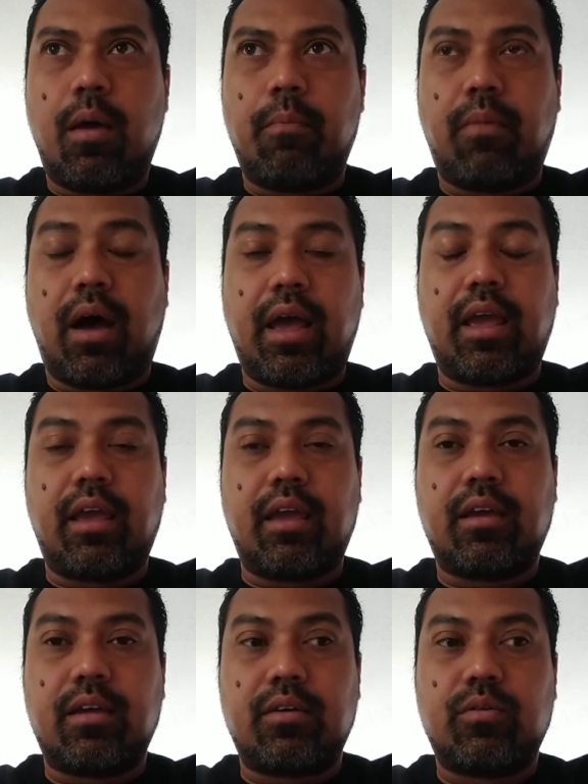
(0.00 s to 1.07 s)
my
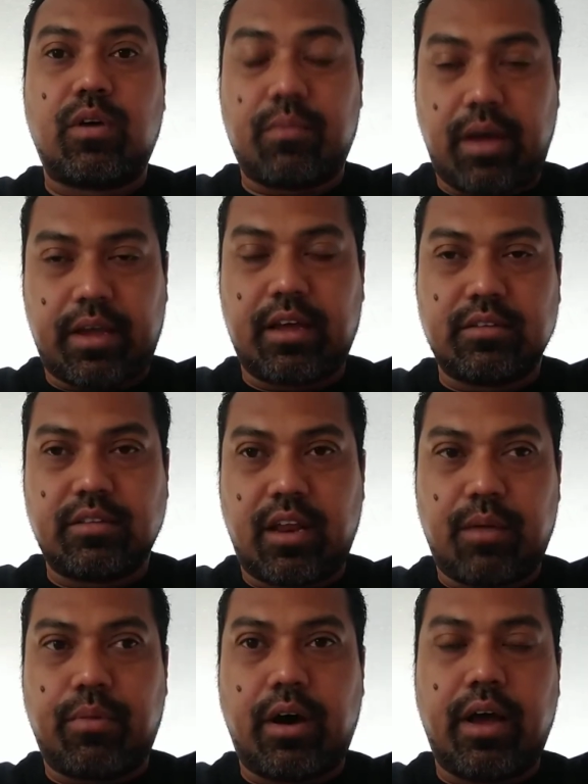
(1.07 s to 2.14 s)
one of my guns that I
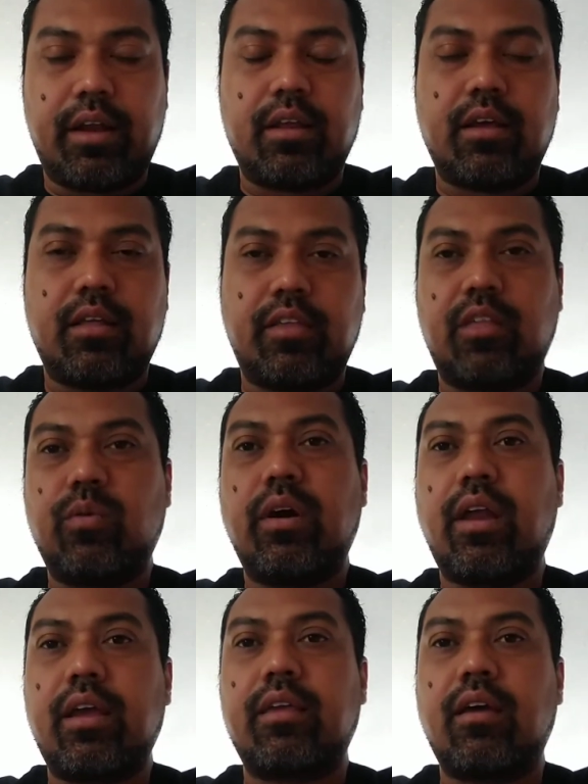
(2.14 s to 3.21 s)
bought. The other one
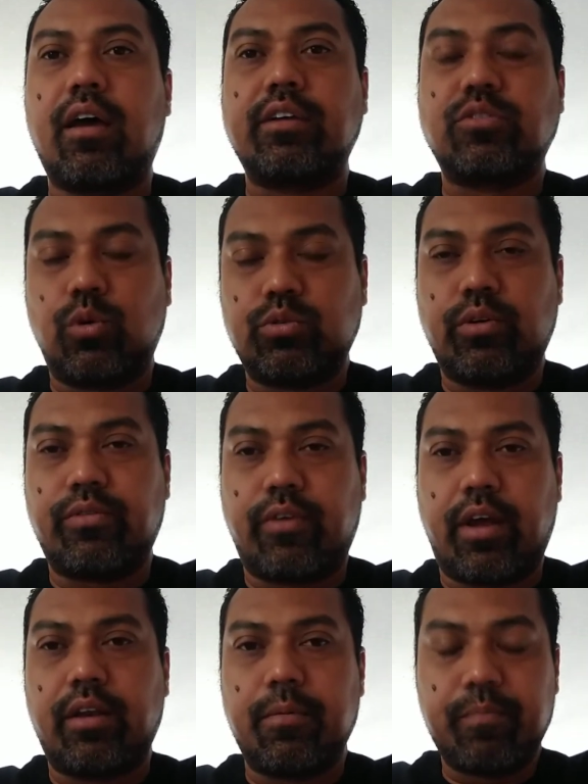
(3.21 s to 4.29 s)
I sold to a friend.